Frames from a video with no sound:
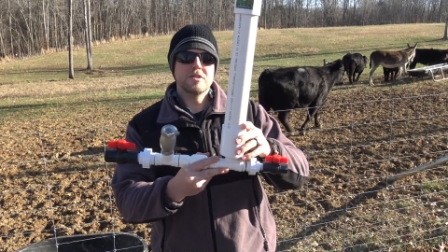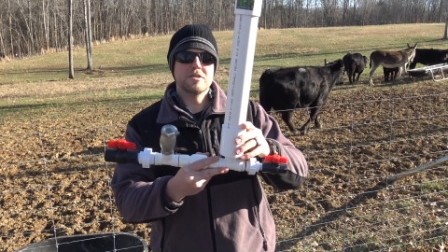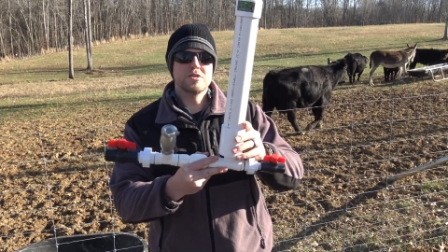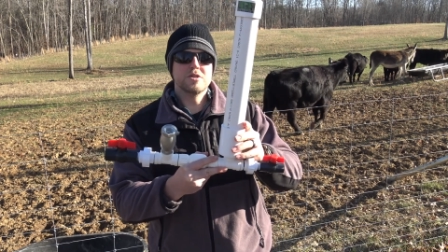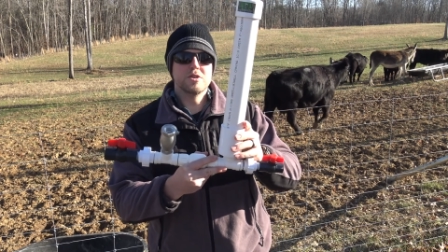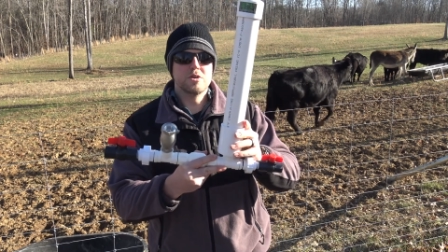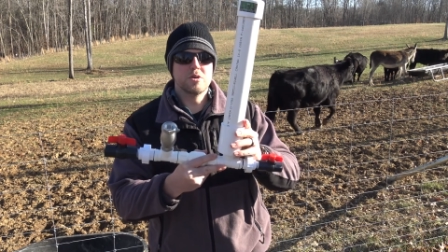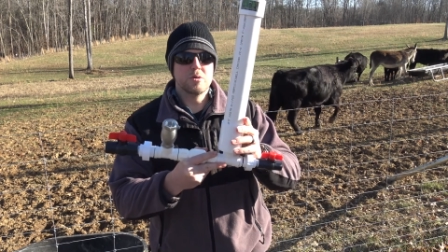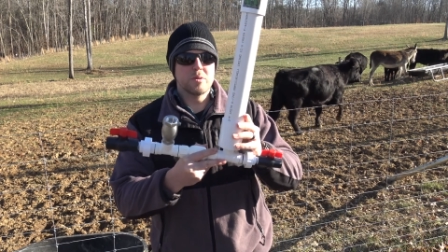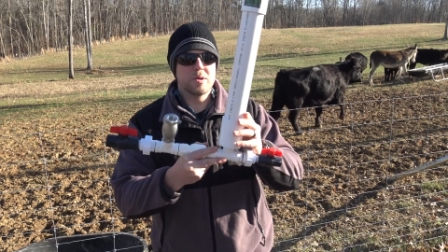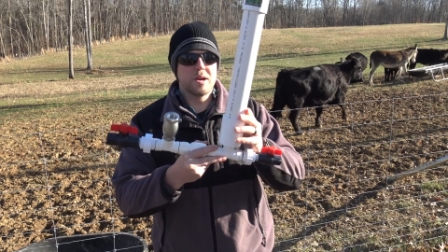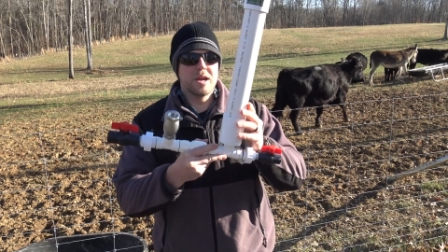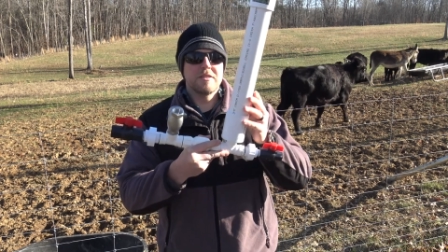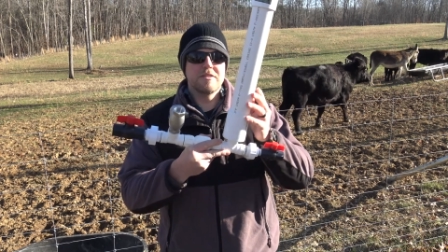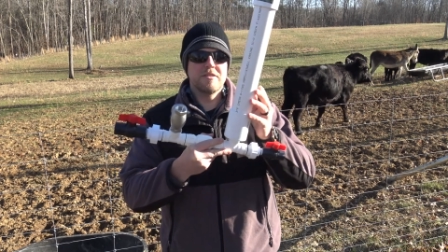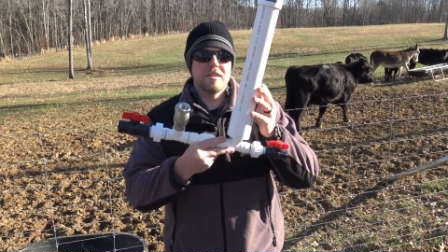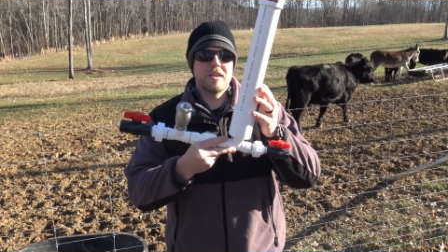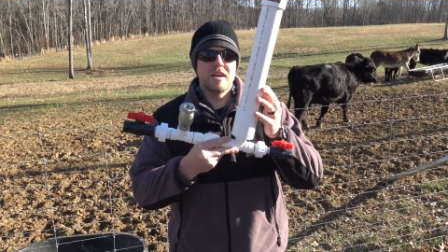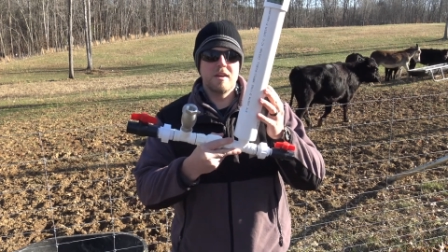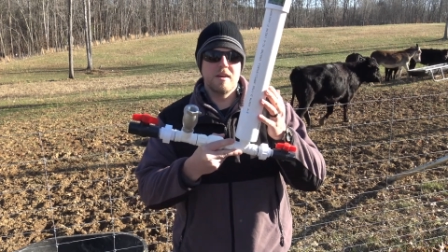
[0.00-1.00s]
to get
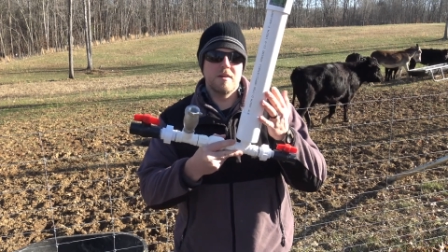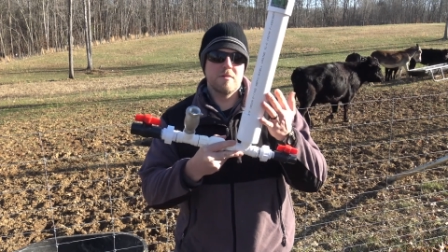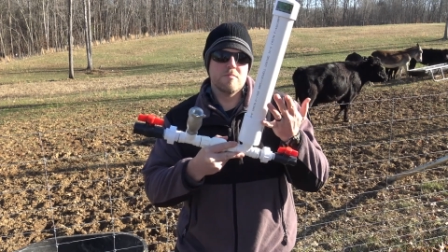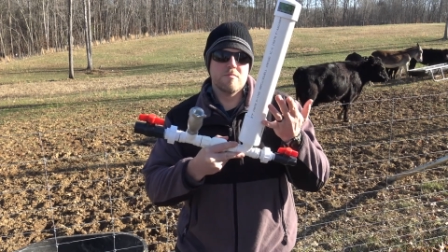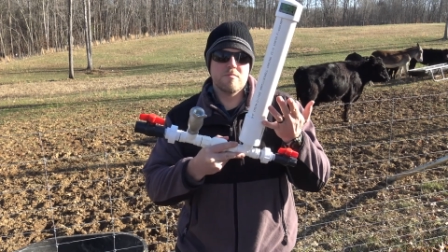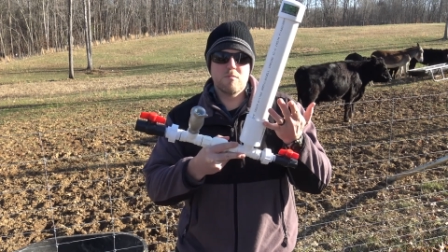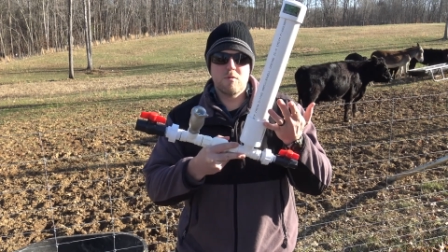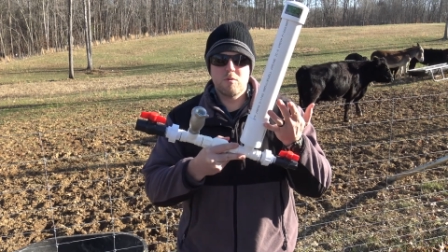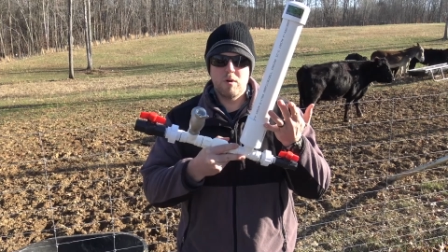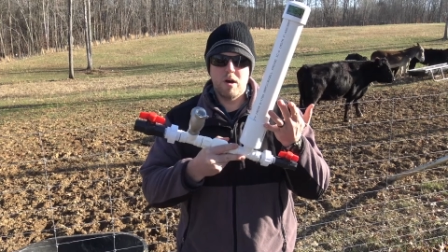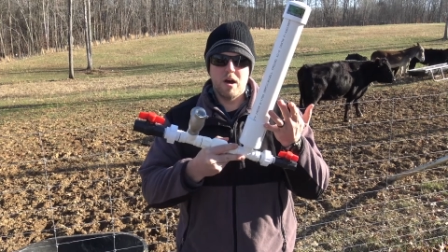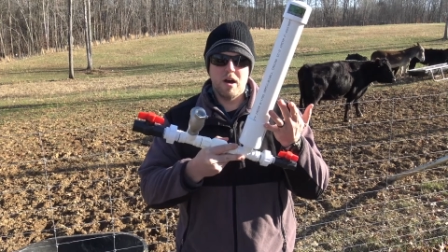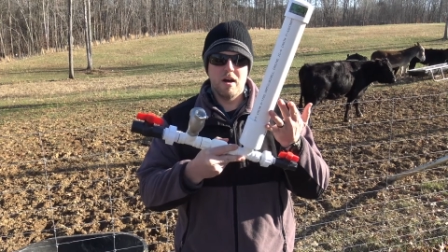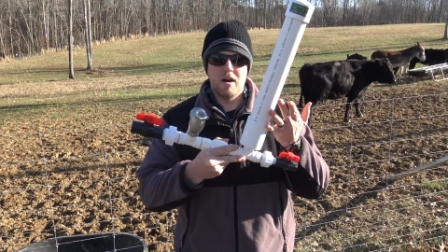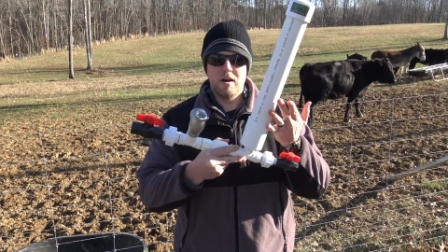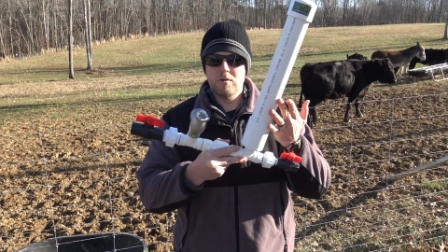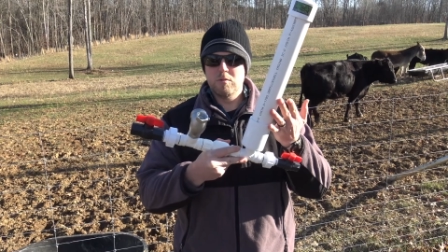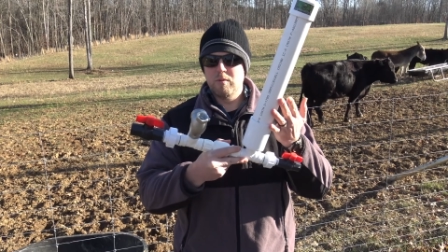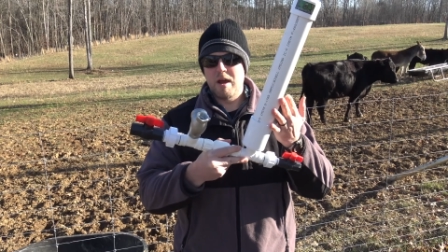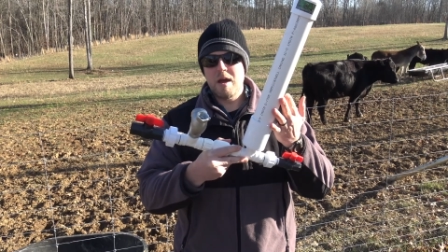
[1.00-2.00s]
the
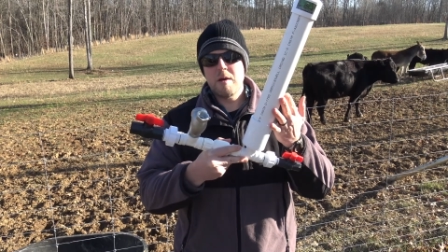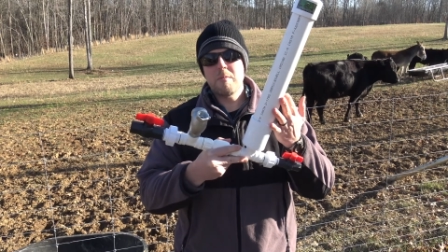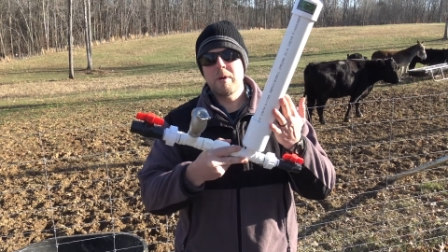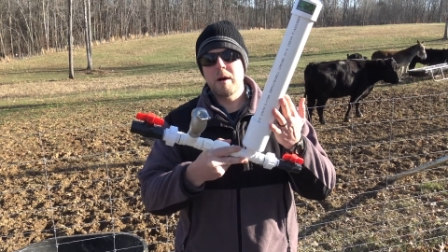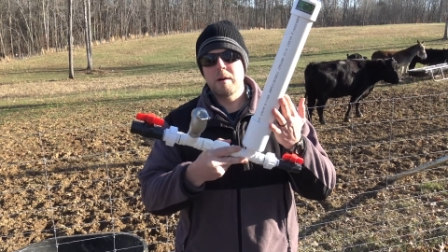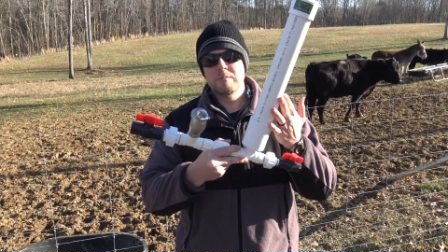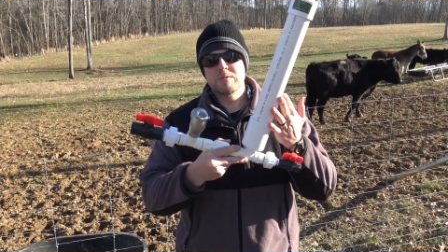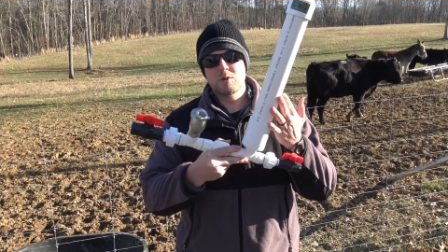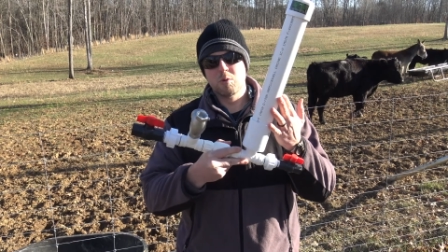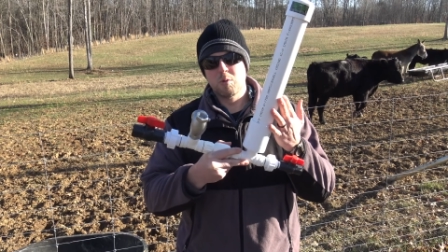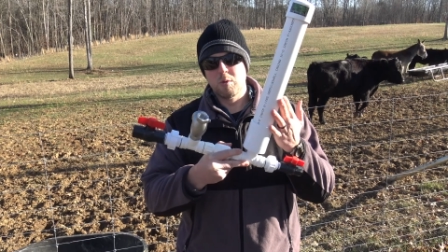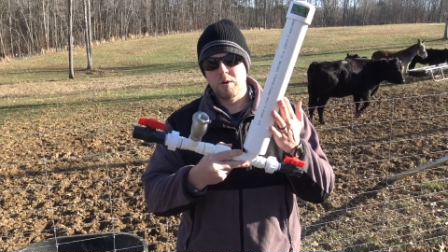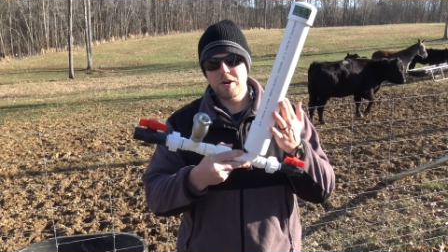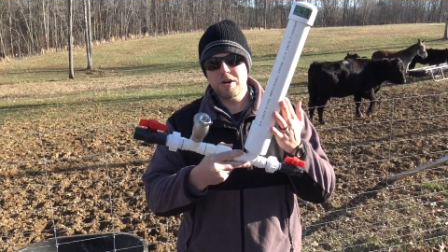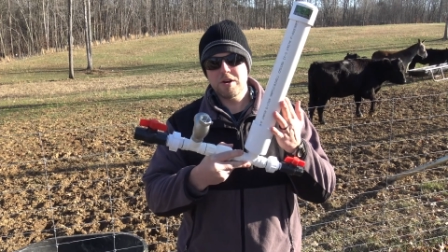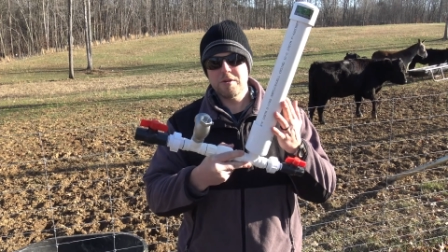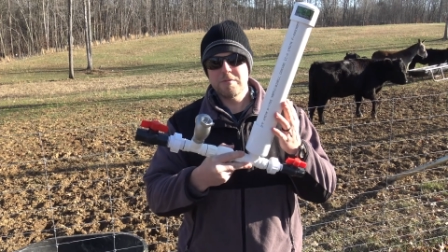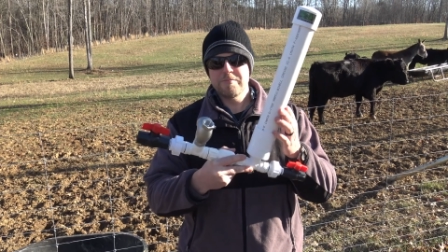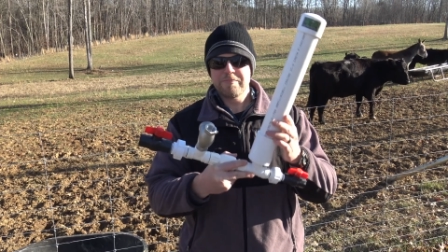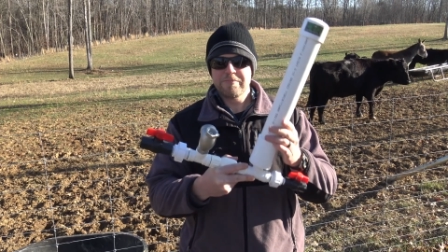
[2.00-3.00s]
uh, ram pump to
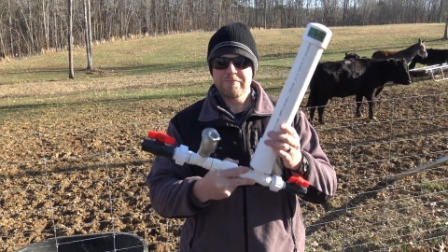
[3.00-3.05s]
work.